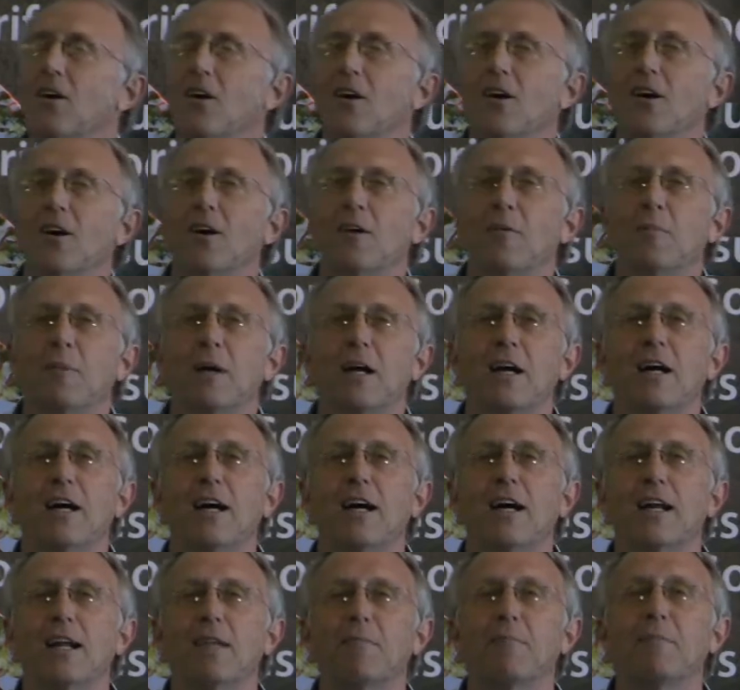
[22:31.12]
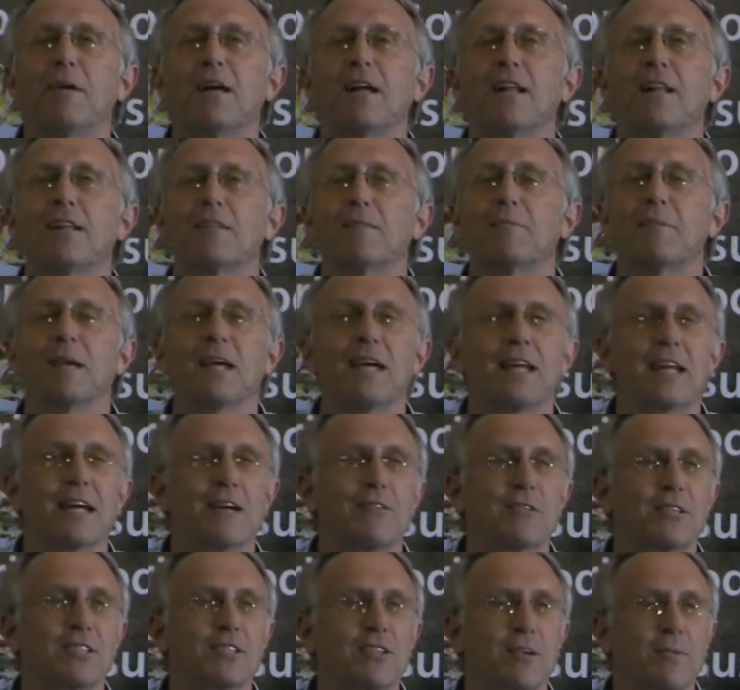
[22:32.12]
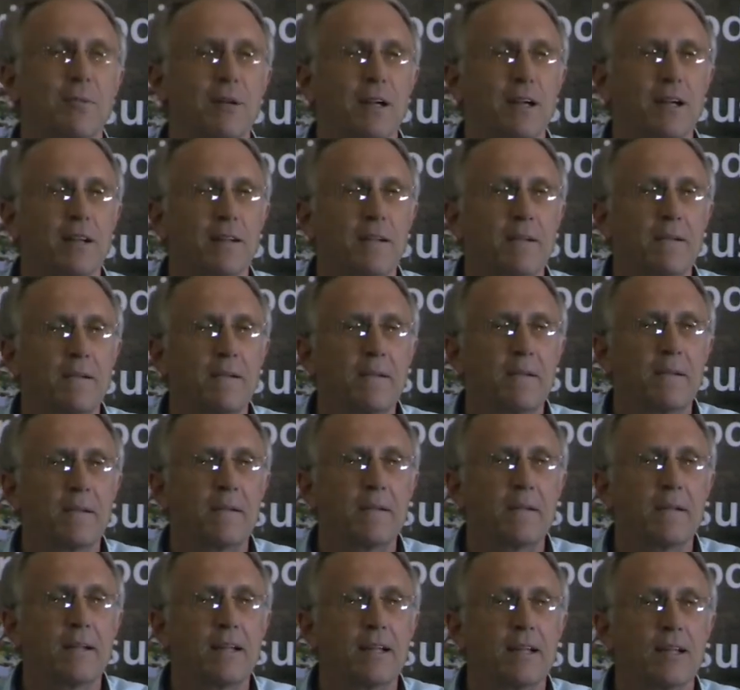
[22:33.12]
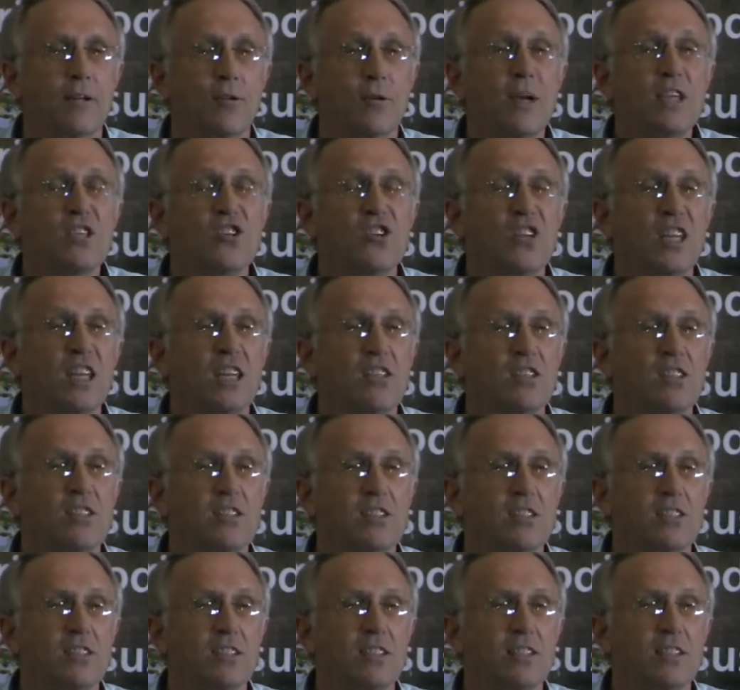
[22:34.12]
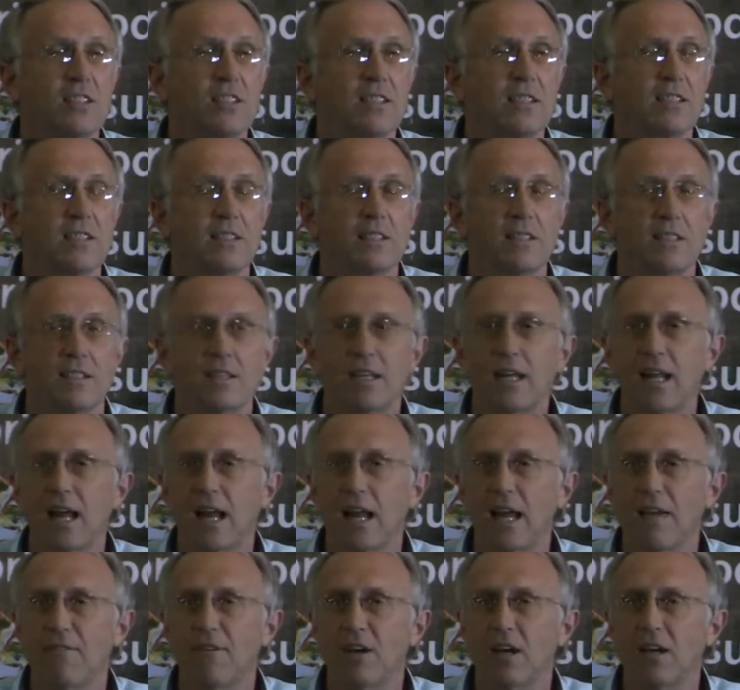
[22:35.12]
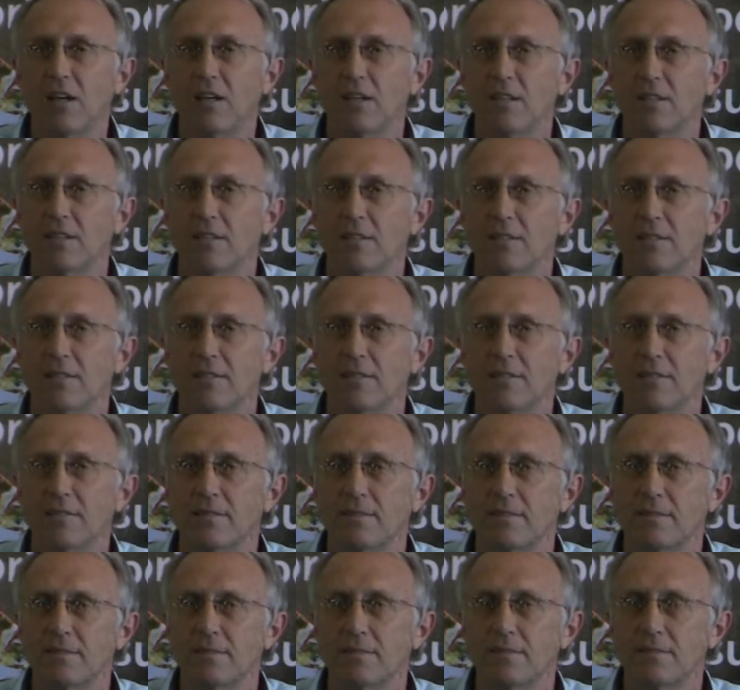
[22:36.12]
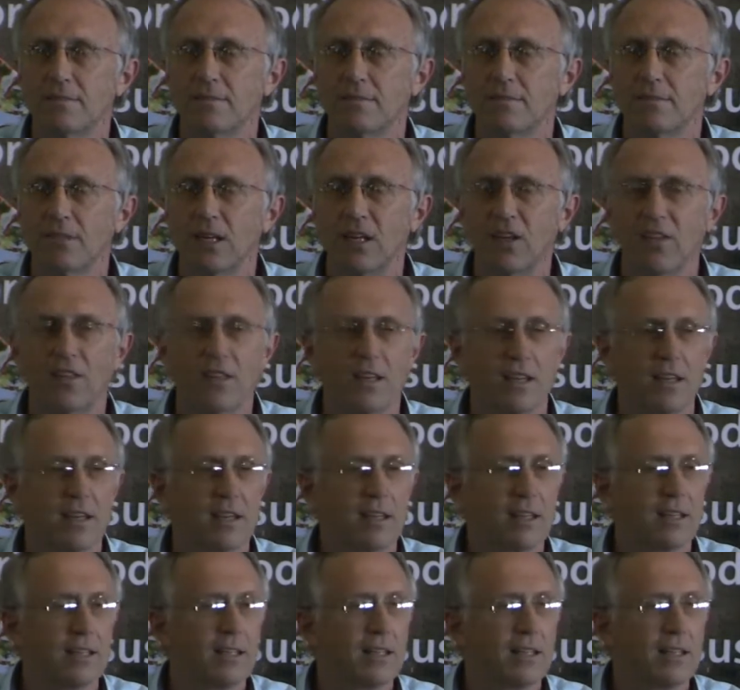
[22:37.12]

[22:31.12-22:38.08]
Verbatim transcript: Oh, my heart melted, man. I was so proud. Question is, did I love her? What do you think?